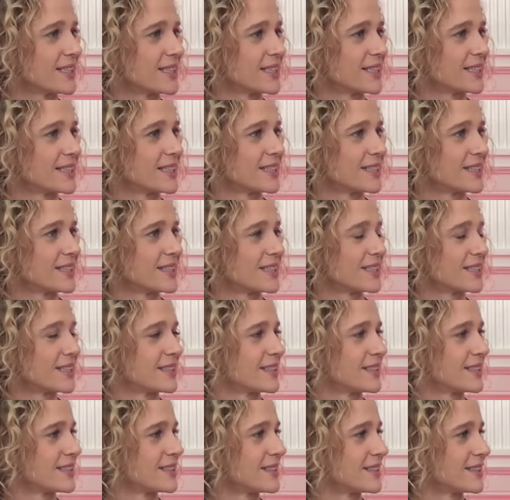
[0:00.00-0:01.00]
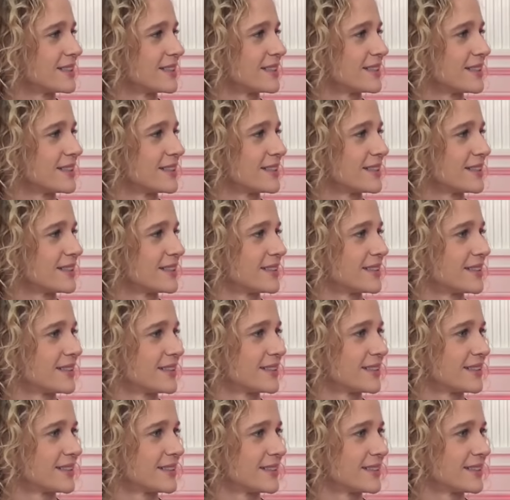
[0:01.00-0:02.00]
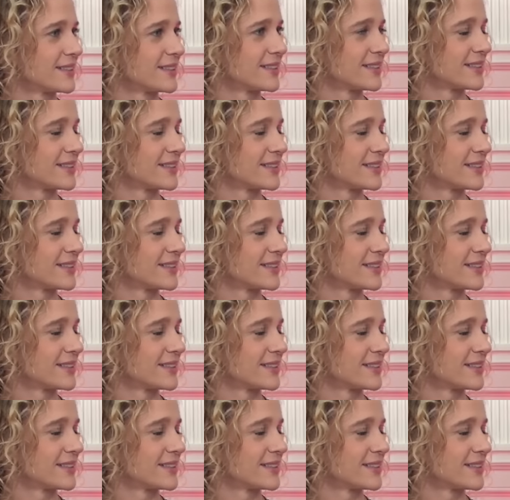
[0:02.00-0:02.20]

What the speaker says: The person shown says nothing.